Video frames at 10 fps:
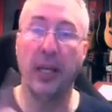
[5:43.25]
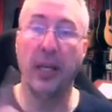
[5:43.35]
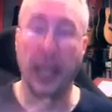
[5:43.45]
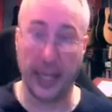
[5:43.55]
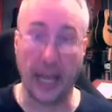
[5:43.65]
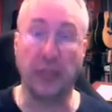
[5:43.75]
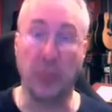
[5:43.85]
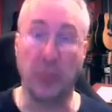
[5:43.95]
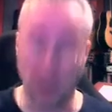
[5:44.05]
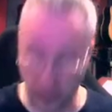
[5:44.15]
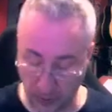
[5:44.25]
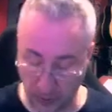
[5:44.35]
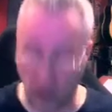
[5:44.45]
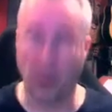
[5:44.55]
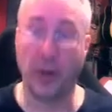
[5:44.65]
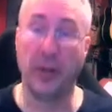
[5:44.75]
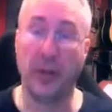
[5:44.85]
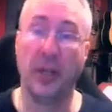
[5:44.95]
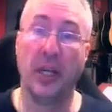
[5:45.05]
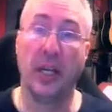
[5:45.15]
And as we move forward,
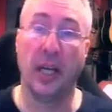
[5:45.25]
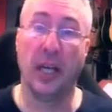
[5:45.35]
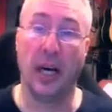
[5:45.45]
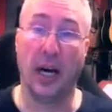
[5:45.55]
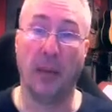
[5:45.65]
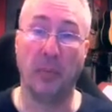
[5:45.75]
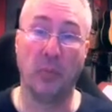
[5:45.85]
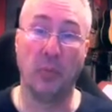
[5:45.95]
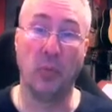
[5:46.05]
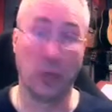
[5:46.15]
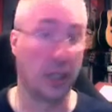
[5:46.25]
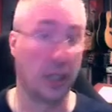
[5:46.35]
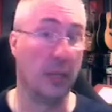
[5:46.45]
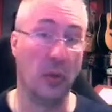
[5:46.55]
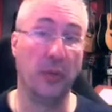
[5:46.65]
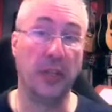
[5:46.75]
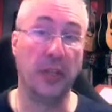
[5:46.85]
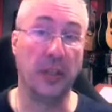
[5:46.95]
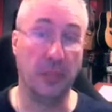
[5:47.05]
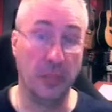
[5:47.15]
we're going to move
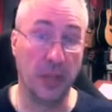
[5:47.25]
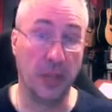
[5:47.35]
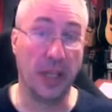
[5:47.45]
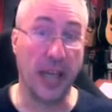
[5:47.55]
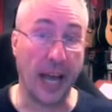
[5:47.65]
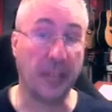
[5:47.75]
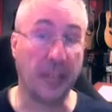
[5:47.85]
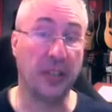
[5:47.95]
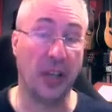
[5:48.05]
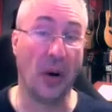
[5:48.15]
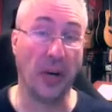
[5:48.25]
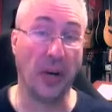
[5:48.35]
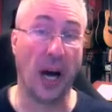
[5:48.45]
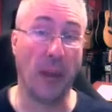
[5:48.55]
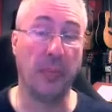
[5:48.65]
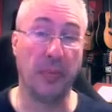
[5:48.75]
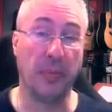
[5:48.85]
to the next note up,